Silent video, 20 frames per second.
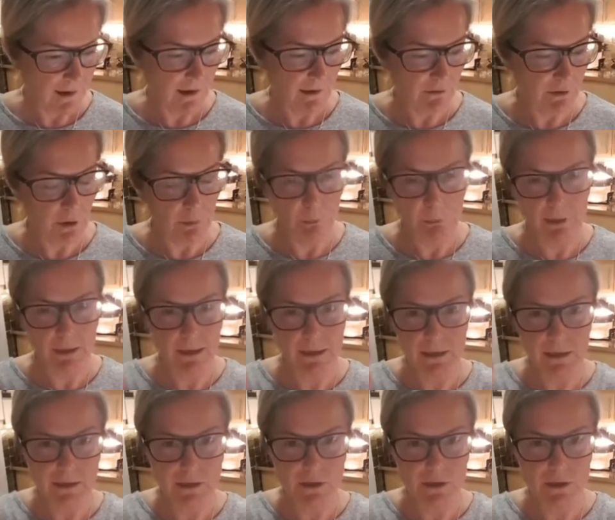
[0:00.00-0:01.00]
I've
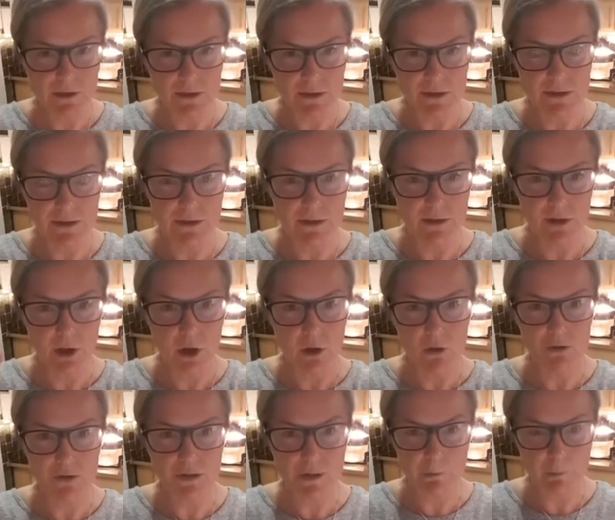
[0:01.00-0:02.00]
completely just
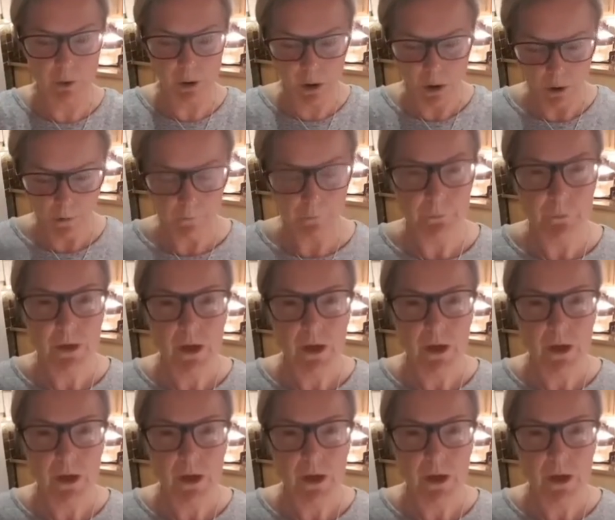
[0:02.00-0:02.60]
lost the plot.